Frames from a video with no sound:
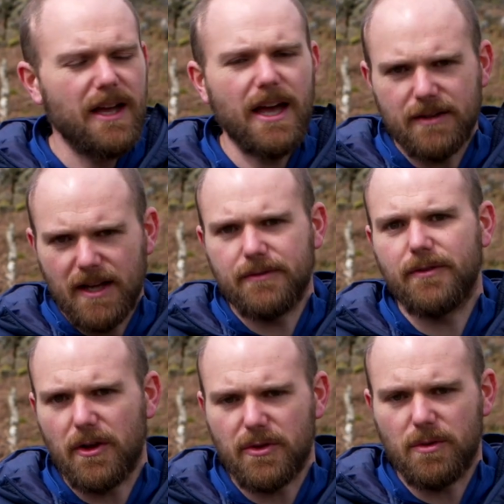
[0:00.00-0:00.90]
and
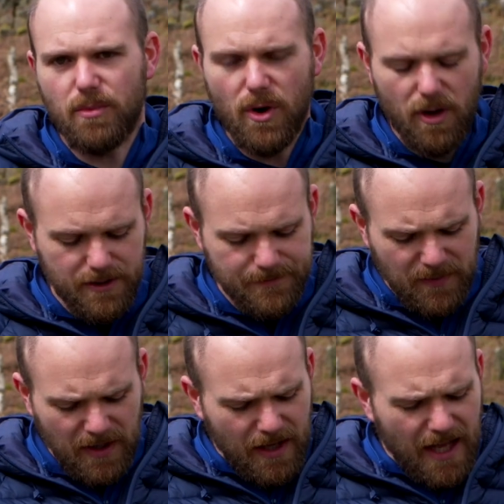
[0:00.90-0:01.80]
farther abroad.
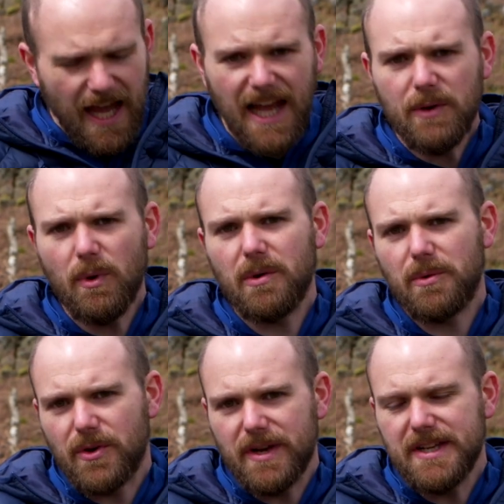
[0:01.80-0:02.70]
Anywhere where there